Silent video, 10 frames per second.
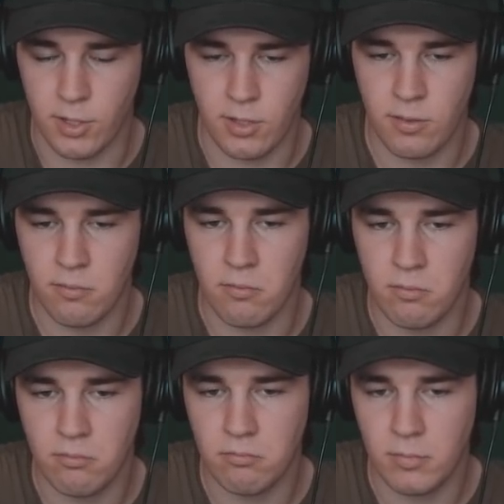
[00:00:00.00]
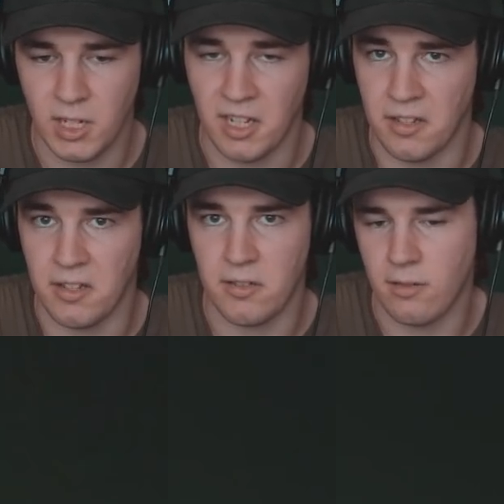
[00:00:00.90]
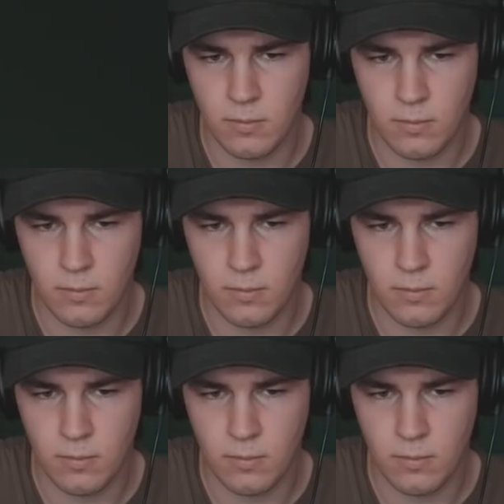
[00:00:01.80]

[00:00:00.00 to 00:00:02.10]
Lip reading: it's like this. I don't know.